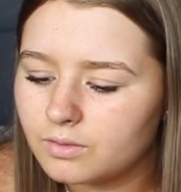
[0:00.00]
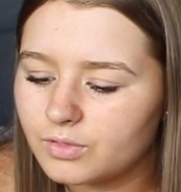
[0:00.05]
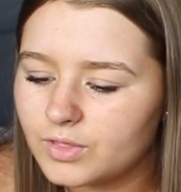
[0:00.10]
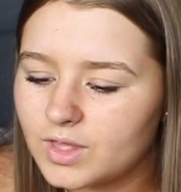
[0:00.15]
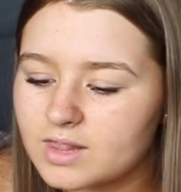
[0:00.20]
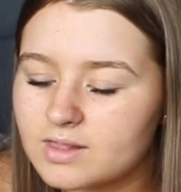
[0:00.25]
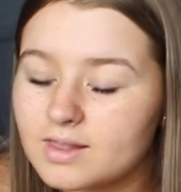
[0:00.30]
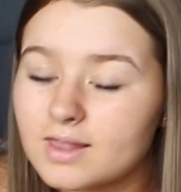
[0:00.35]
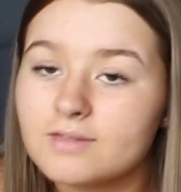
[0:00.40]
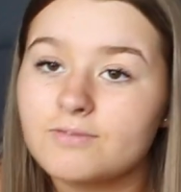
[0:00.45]

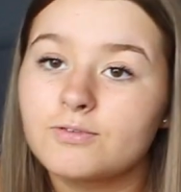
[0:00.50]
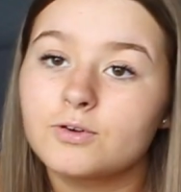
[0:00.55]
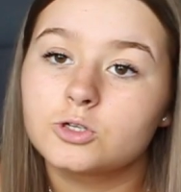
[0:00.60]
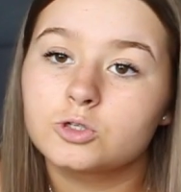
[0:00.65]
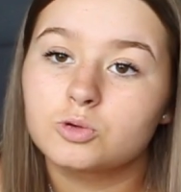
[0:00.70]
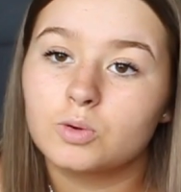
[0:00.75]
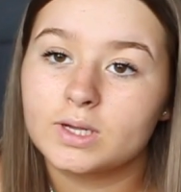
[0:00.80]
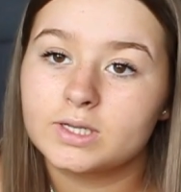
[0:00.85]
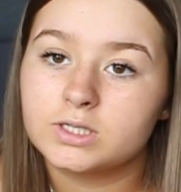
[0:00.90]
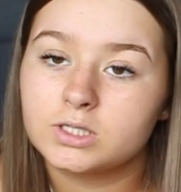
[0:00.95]
This is for
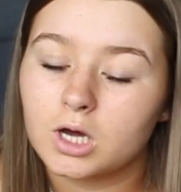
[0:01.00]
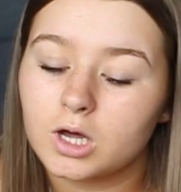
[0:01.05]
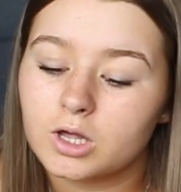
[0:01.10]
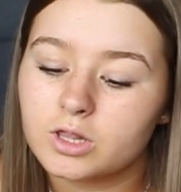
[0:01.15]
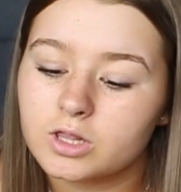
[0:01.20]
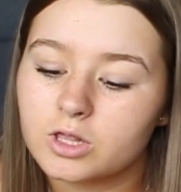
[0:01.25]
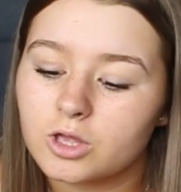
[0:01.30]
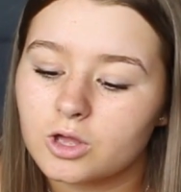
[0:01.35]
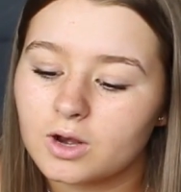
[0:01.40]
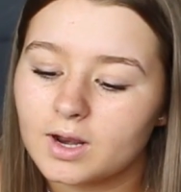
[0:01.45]
Twitter,
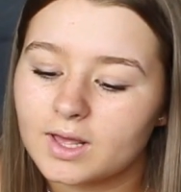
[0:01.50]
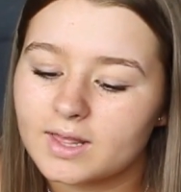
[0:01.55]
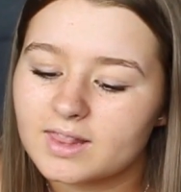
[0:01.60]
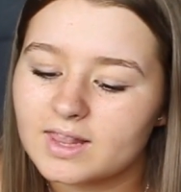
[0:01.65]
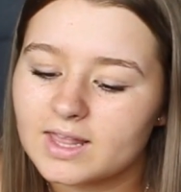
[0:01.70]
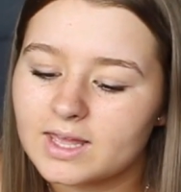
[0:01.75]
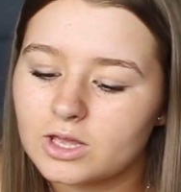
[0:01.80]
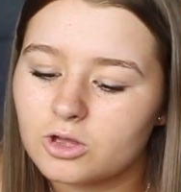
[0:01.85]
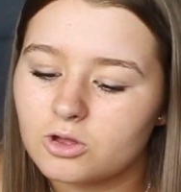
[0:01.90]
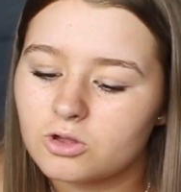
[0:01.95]
so you can like
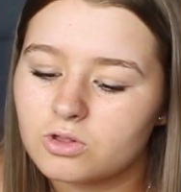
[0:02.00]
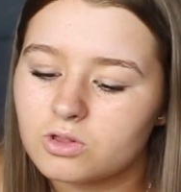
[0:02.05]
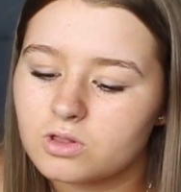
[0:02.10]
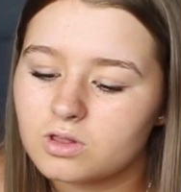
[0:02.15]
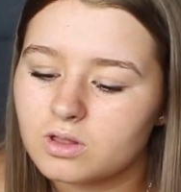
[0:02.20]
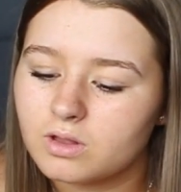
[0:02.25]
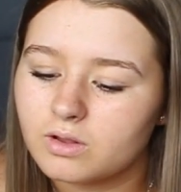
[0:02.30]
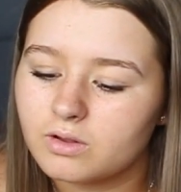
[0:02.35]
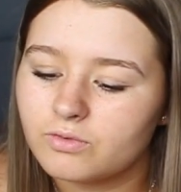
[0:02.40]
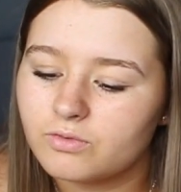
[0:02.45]
see who's
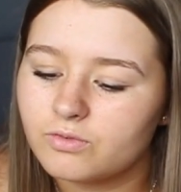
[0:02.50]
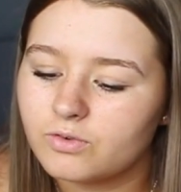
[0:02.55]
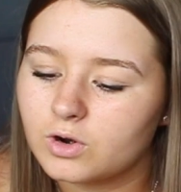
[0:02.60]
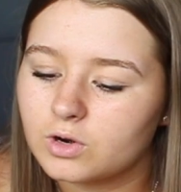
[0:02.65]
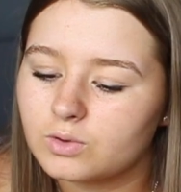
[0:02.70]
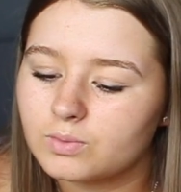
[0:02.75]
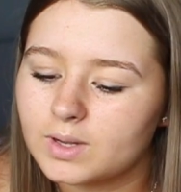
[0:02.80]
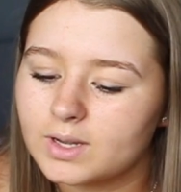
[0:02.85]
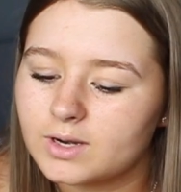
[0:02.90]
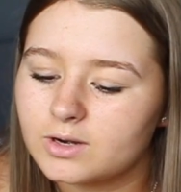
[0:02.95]

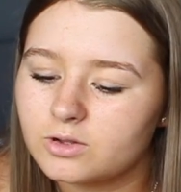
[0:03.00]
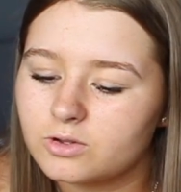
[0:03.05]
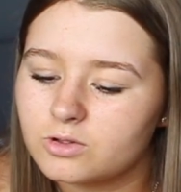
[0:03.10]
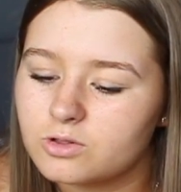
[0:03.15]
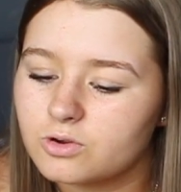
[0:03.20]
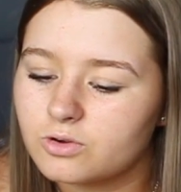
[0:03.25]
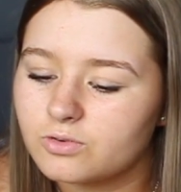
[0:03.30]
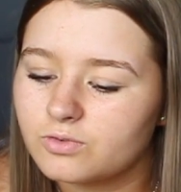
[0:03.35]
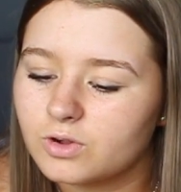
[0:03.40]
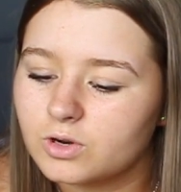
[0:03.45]
following, who's
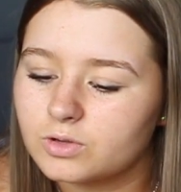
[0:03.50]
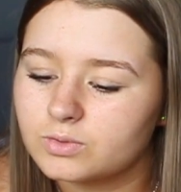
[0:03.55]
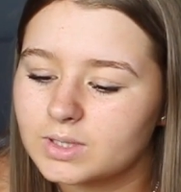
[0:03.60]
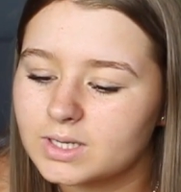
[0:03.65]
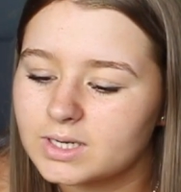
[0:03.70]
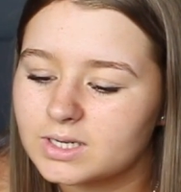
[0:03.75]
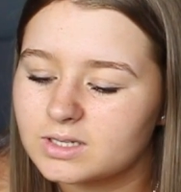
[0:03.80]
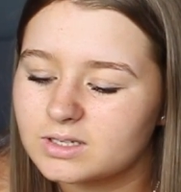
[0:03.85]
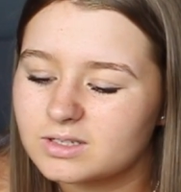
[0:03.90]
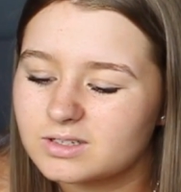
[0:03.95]
not
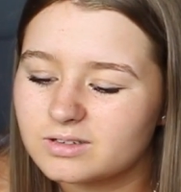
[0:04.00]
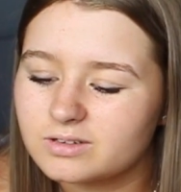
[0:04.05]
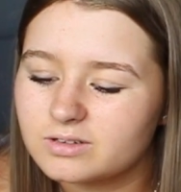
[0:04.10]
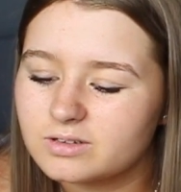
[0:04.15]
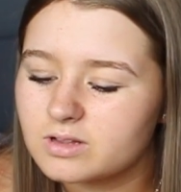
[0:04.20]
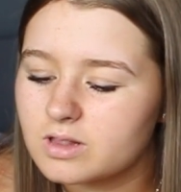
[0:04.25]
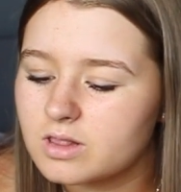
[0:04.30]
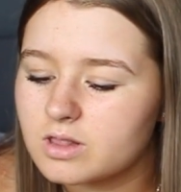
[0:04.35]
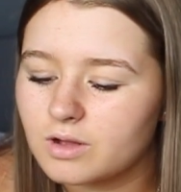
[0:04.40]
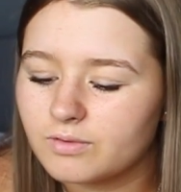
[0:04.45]
following and
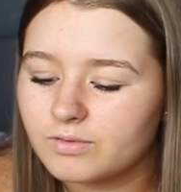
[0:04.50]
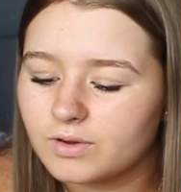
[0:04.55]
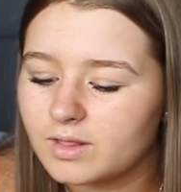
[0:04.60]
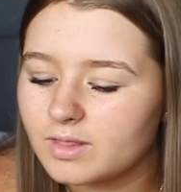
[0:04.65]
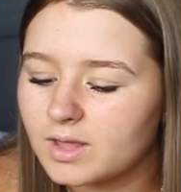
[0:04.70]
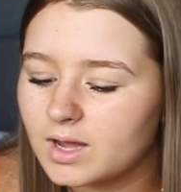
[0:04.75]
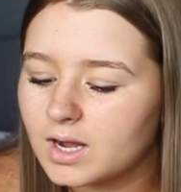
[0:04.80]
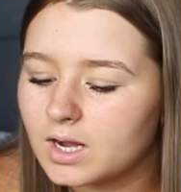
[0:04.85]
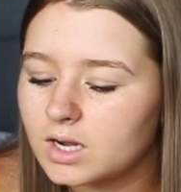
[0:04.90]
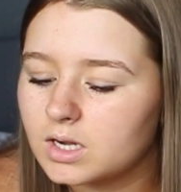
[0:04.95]
stuff like
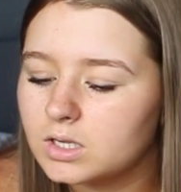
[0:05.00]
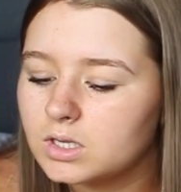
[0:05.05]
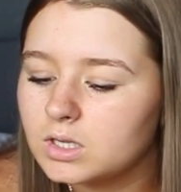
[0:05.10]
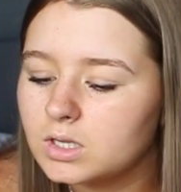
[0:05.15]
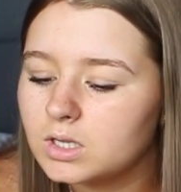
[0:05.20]
that.